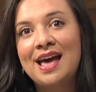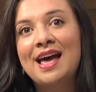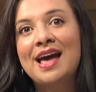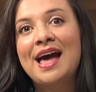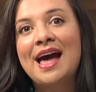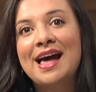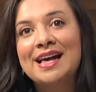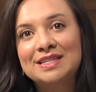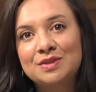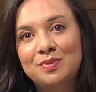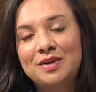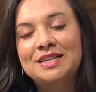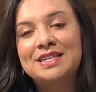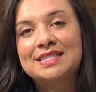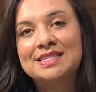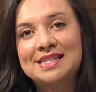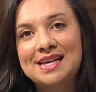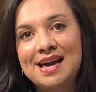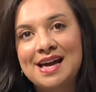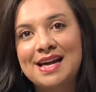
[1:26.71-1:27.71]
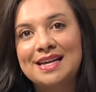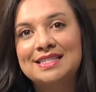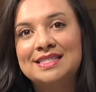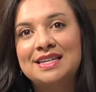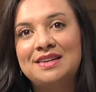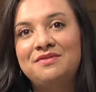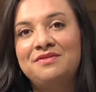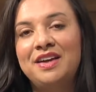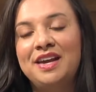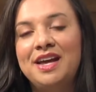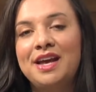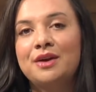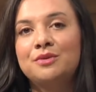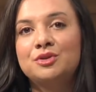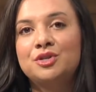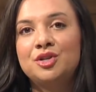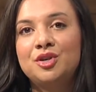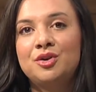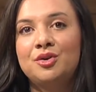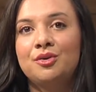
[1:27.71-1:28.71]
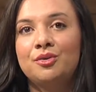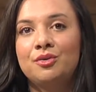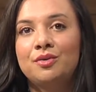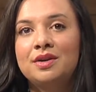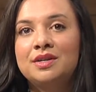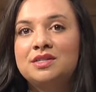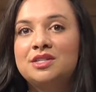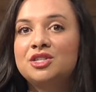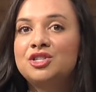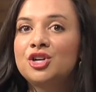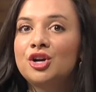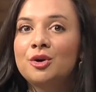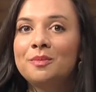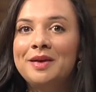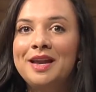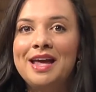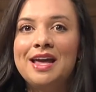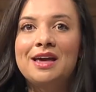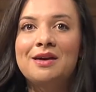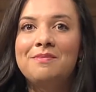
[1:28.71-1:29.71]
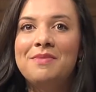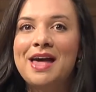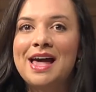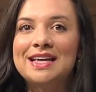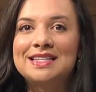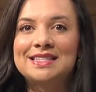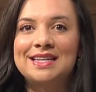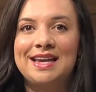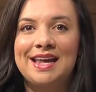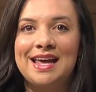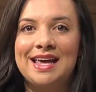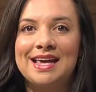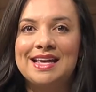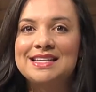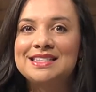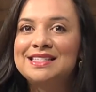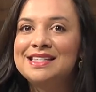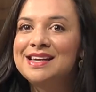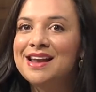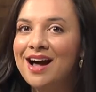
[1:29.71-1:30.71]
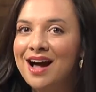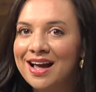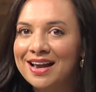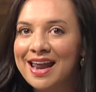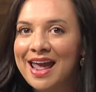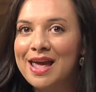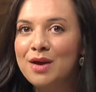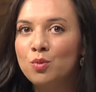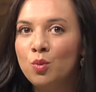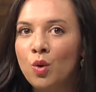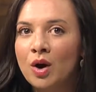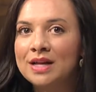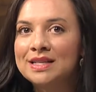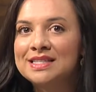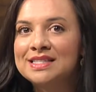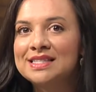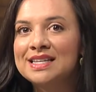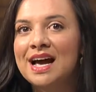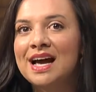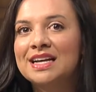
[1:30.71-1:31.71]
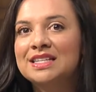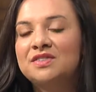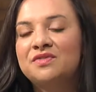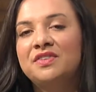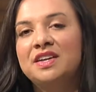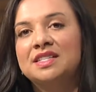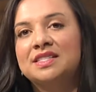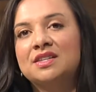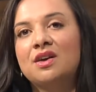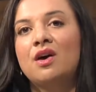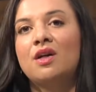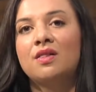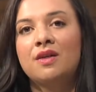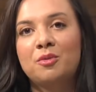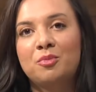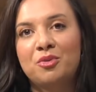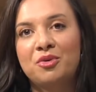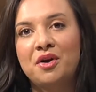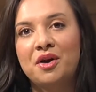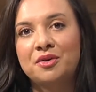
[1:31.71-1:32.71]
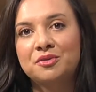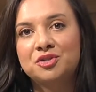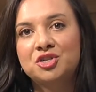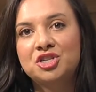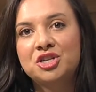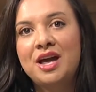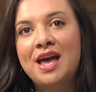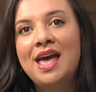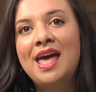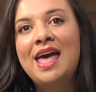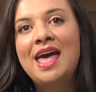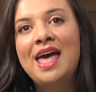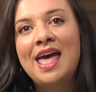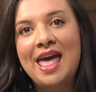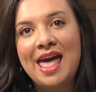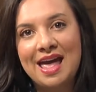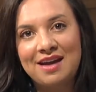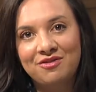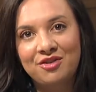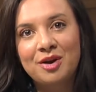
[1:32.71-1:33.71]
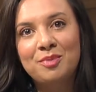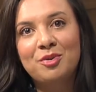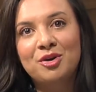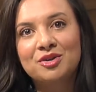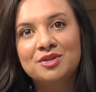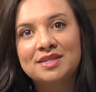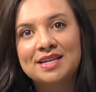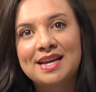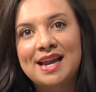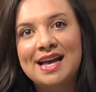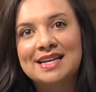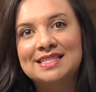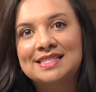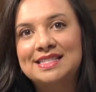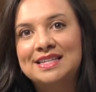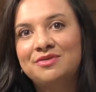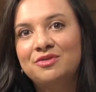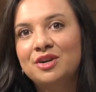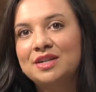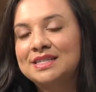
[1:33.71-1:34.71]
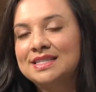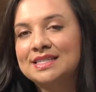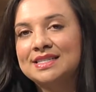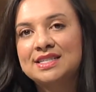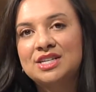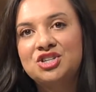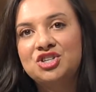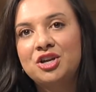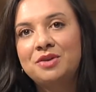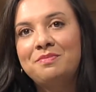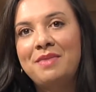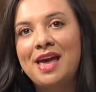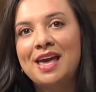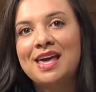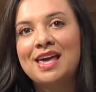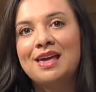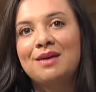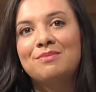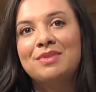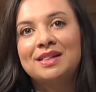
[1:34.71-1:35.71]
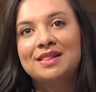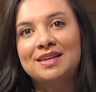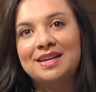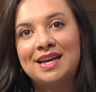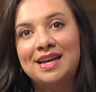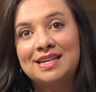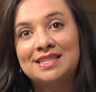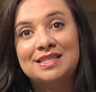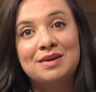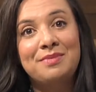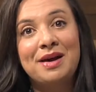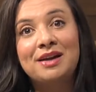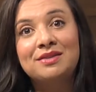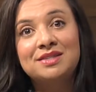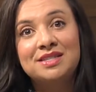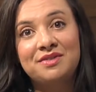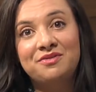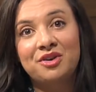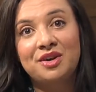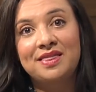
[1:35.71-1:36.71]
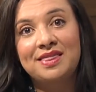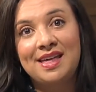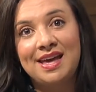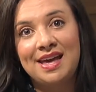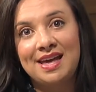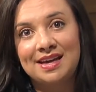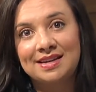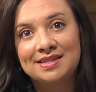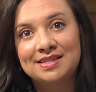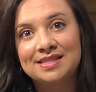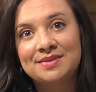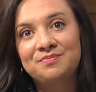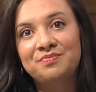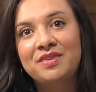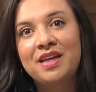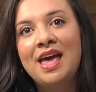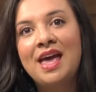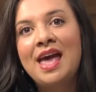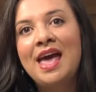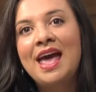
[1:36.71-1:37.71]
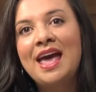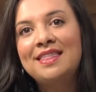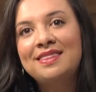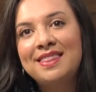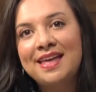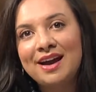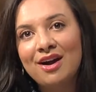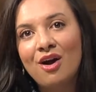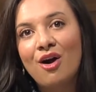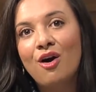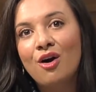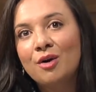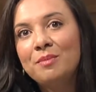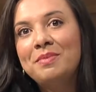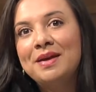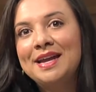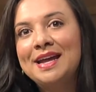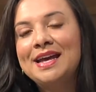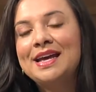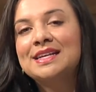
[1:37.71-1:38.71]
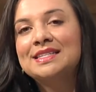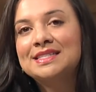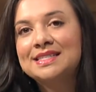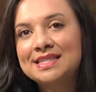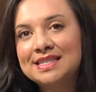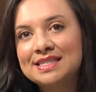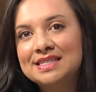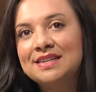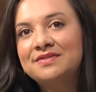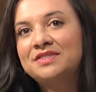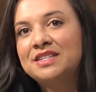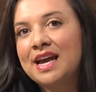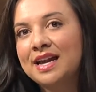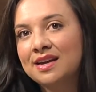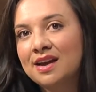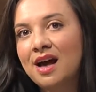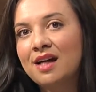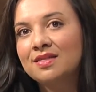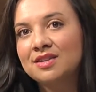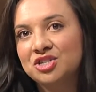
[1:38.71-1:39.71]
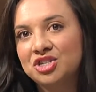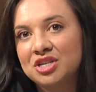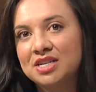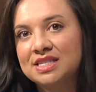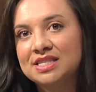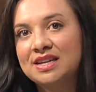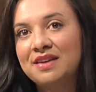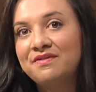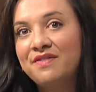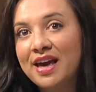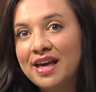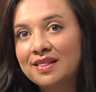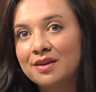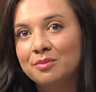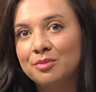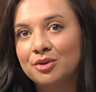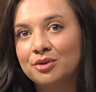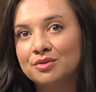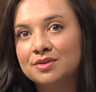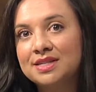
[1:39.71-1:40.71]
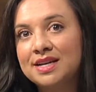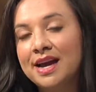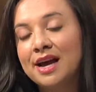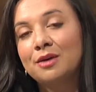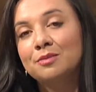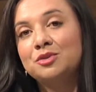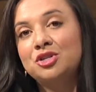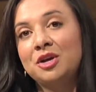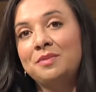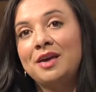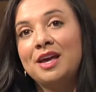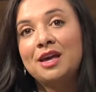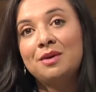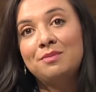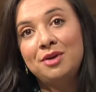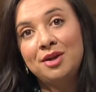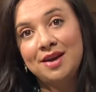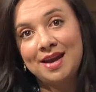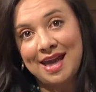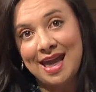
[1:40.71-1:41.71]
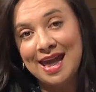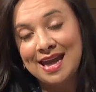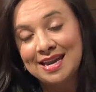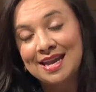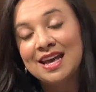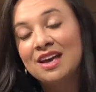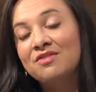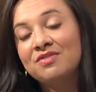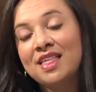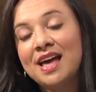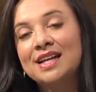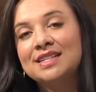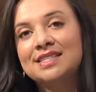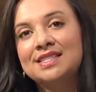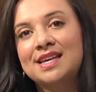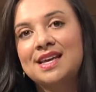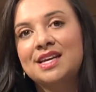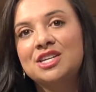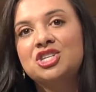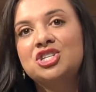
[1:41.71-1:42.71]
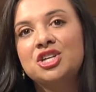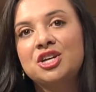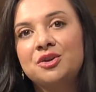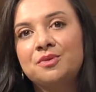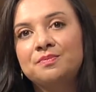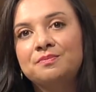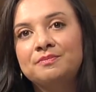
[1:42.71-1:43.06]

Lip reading: As we discussed in video 2, determining capacity is not a one-size-fits-all approach. Every person has different decision-making abilities about different things. And there are many assistive technologies available to help Jimmy communicate if that's the issue.